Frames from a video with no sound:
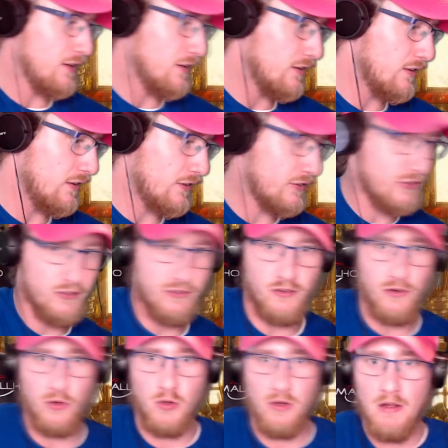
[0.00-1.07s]
let's just
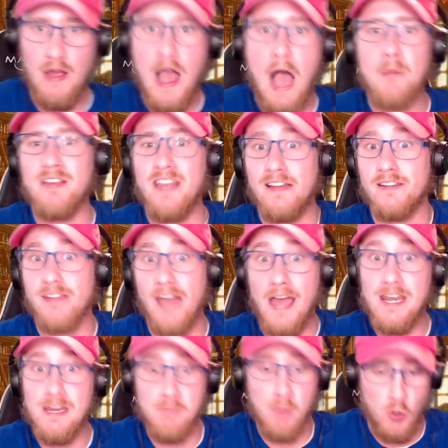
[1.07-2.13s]
do. I'm gonna cast
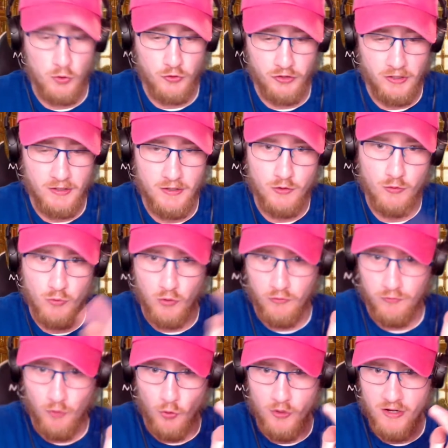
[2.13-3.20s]
Guiding Bolt. Roll
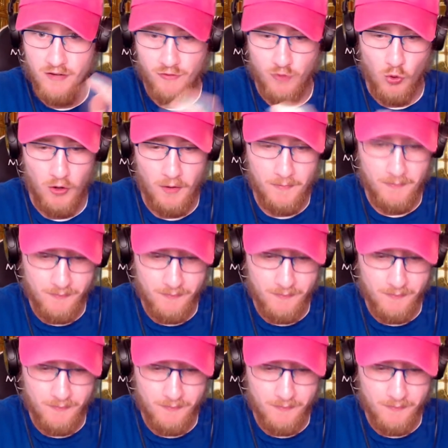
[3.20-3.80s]
4d4.